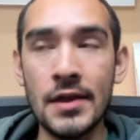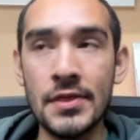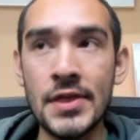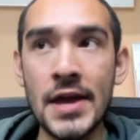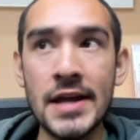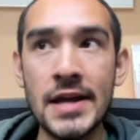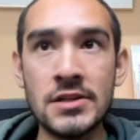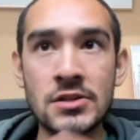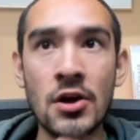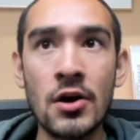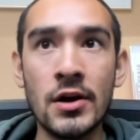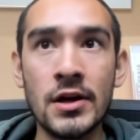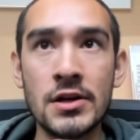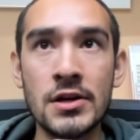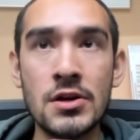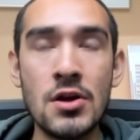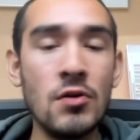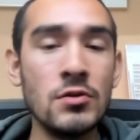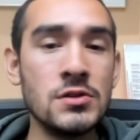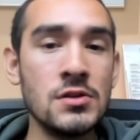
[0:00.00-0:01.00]
they took
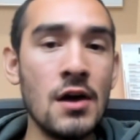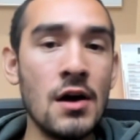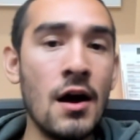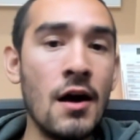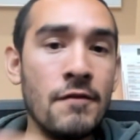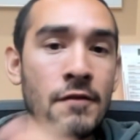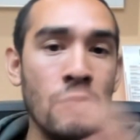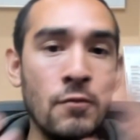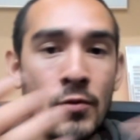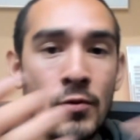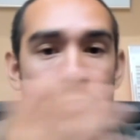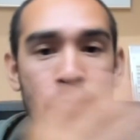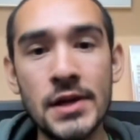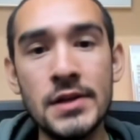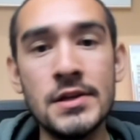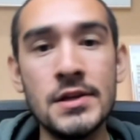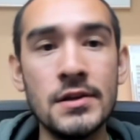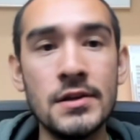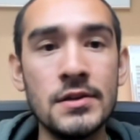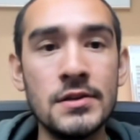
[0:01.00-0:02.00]
notes off of what they
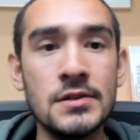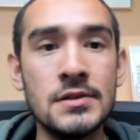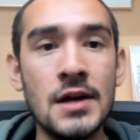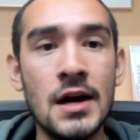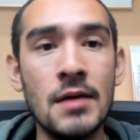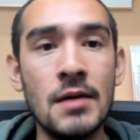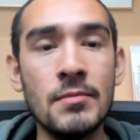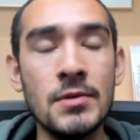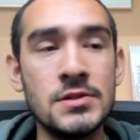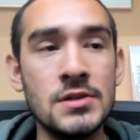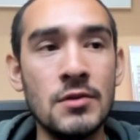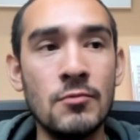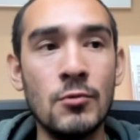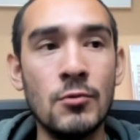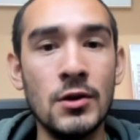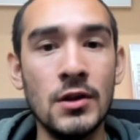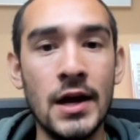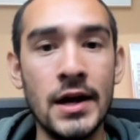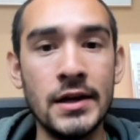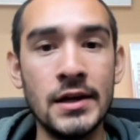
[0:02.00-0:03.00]
did at the timeless, and
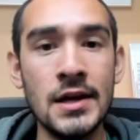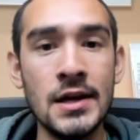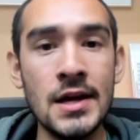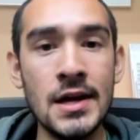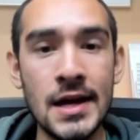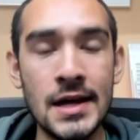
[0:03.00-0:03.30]
were like,